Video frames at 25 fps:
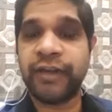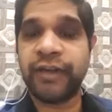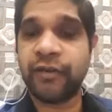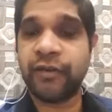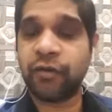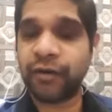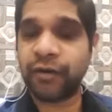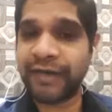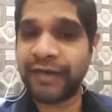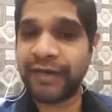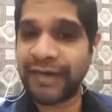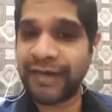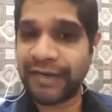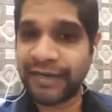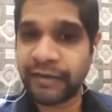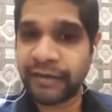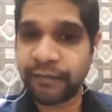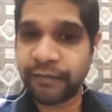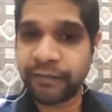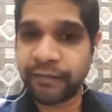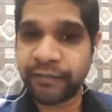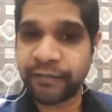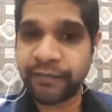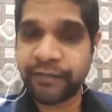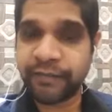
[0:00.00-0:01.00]
not getting
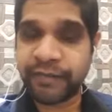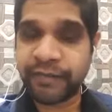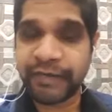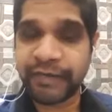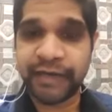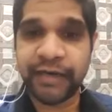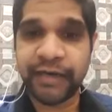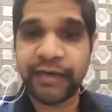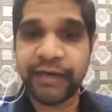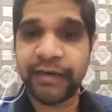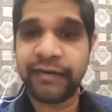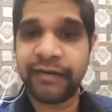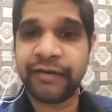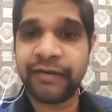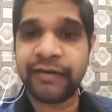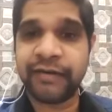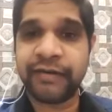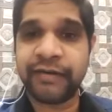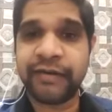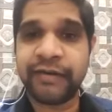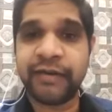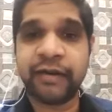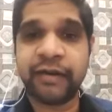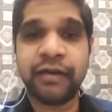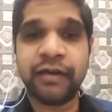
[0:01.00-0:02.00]
upgraded in
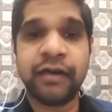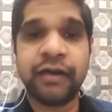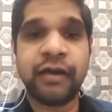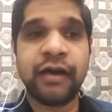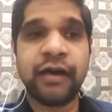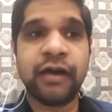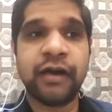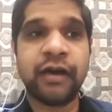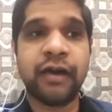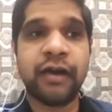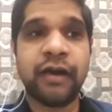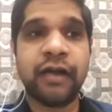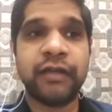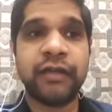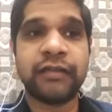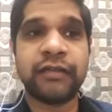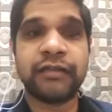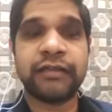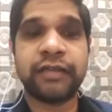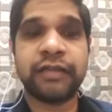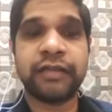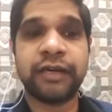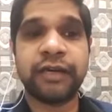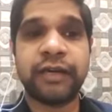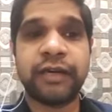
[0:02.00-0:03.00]
India.
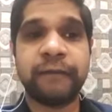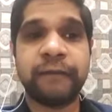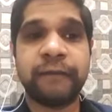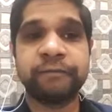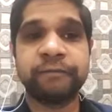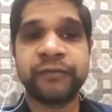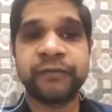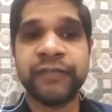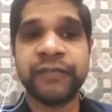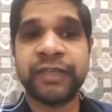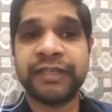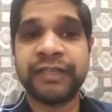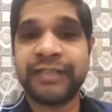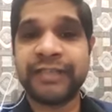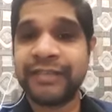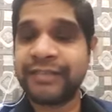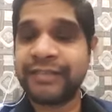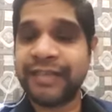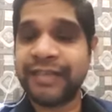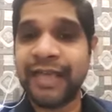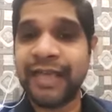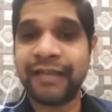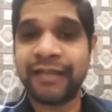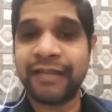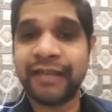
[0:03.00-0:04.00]
And yes,
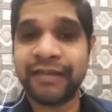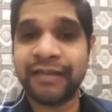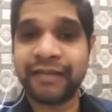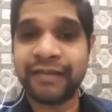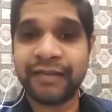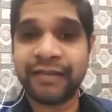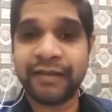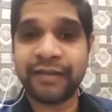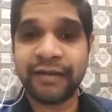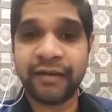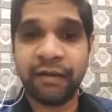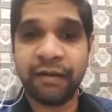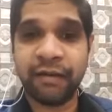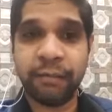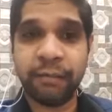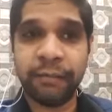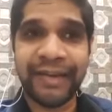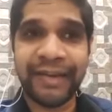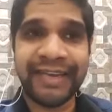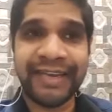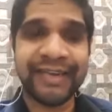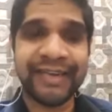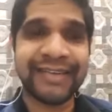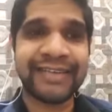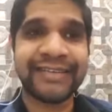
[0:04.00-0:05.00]
and that's a
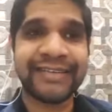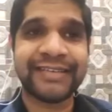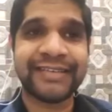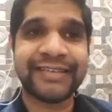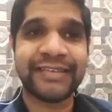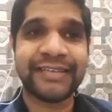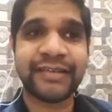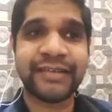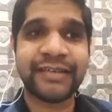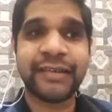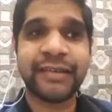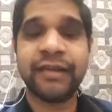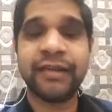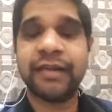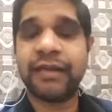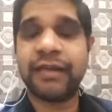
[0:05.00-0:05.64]
main reason.